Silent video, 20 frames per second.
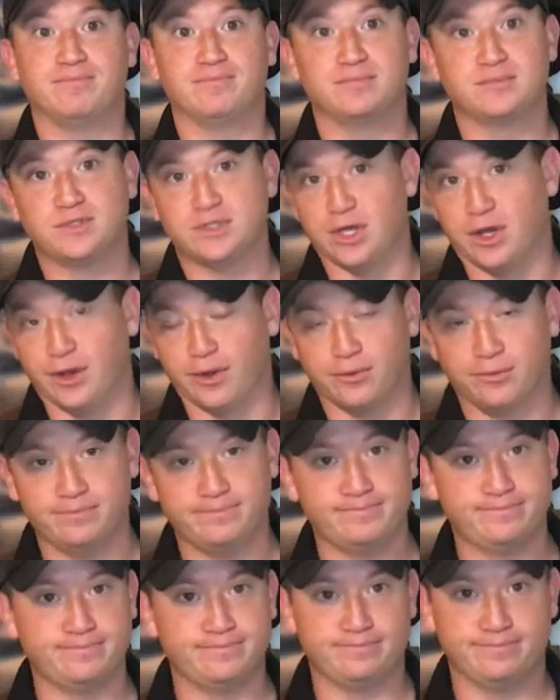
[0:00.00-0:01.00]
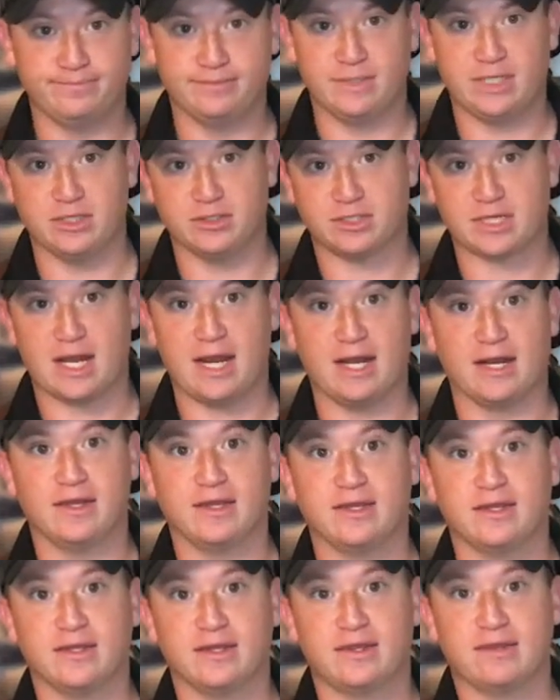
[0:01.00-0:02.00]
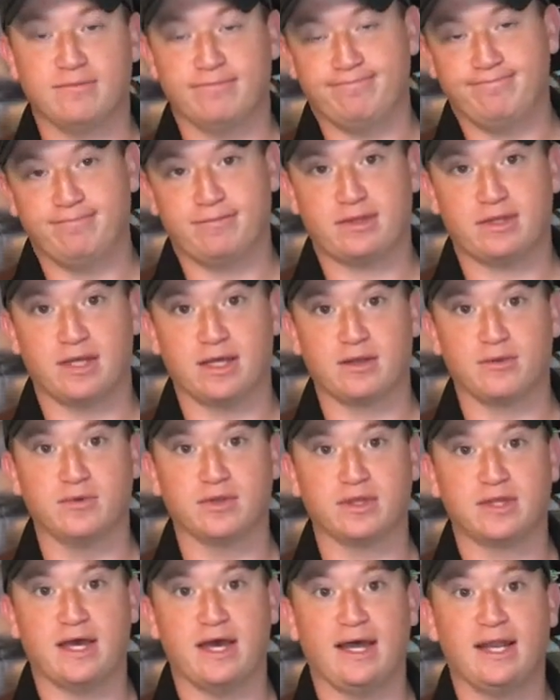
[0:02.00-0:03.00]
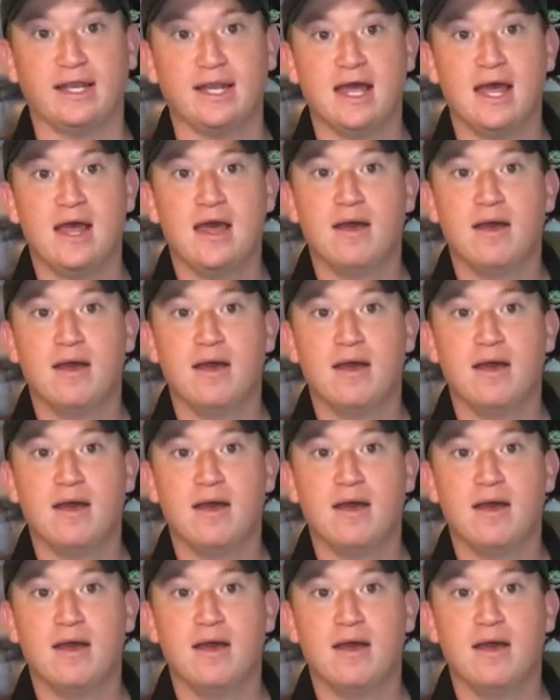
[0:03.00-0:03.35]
So there's kind of the thing with that.